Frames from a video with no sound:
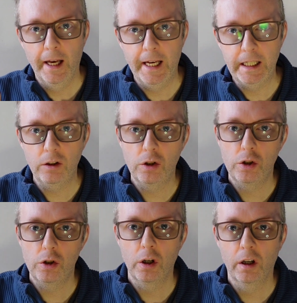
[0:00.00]

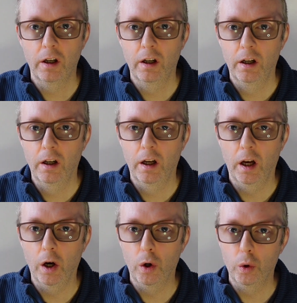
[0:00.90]
H
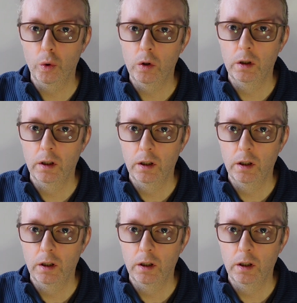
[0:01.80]
O